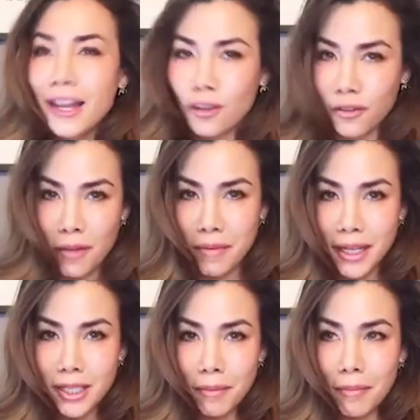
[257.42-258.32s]
neither of
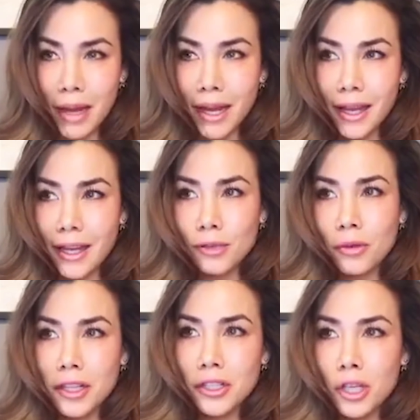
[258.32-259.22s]
them need to make
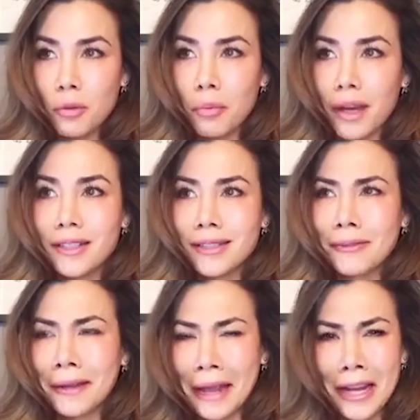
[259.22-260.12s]
his relationship with Becca
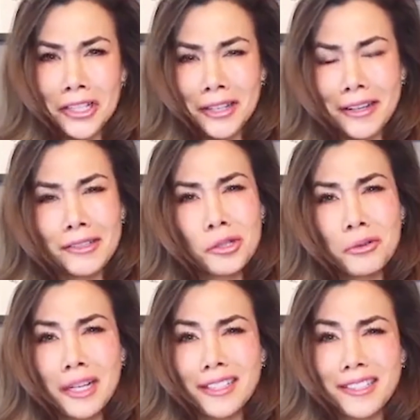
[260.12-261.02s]
sound like ancient
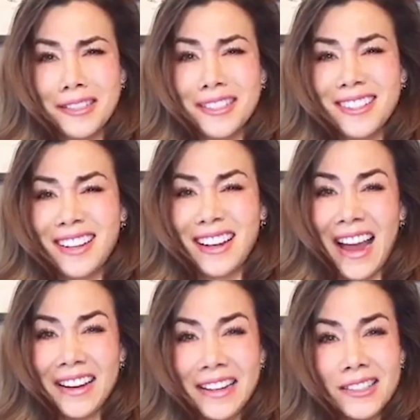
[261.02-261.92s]
history. It's just
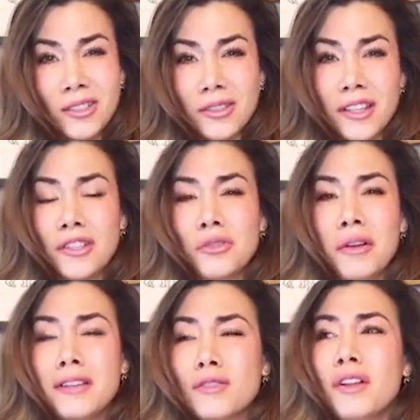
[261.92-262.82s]
adding insult to injury.